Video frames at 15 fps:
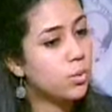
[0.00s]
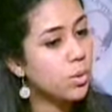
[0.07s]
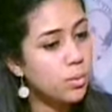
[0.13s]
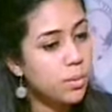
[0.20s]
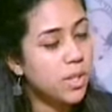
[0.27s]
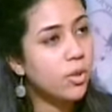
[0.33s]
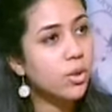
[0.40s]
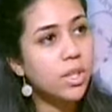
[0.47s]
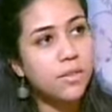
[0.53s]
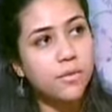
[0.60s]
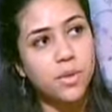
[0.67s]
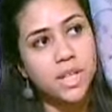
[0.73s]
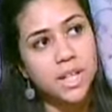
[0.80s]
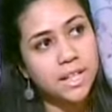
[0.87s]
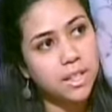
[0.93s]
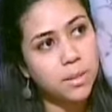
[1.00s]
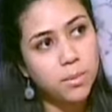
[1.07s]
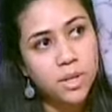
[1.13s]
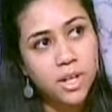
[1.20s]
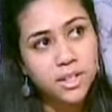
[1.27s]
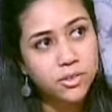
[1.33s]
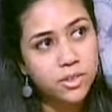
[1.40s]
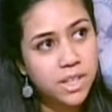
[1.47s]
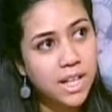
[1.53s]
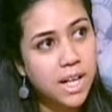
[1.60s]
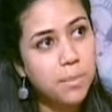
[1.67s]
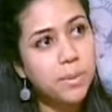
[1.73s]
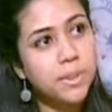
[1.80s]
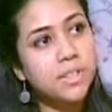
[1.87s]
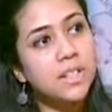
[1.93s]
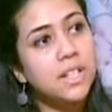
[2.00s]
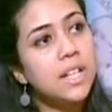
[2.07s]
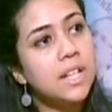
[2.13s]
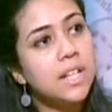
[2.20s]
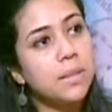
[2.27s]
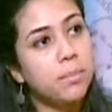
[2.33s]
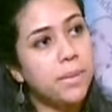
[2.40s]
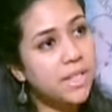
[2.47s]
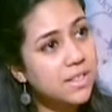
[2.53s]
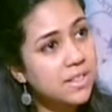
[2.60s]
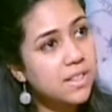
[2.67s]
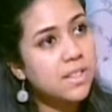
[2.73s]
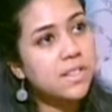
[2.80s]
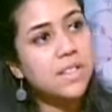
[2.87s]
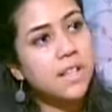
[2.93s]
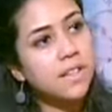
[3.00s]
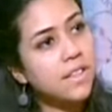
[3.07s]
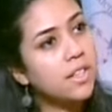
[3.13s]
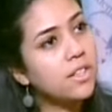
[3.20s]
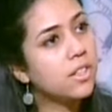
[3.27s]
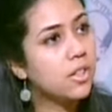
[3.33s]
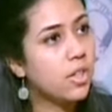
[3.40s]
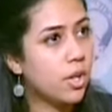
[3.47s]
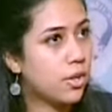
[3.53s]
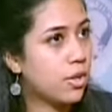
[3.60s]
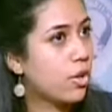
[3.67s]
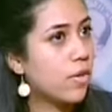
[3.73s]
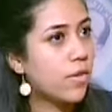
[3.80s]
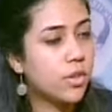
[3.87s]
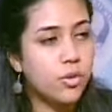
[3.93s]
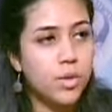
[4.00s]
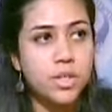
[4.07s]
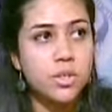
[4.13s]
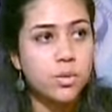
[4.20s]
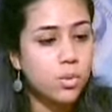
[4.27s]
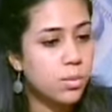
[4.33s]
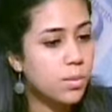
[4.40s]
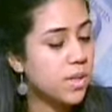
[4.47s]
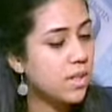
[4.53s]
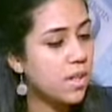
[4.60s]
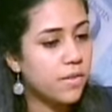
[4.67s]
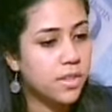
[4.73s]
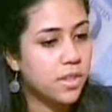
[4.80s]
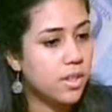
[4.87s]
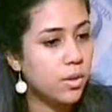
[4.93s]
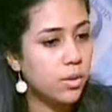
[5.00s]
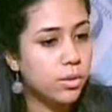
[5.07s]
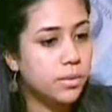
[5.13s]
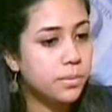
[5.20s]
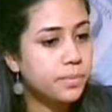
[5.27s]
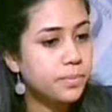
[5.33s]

it would be good if we can apply it on the capital big cities and then the other governorates yes. it would be definitely good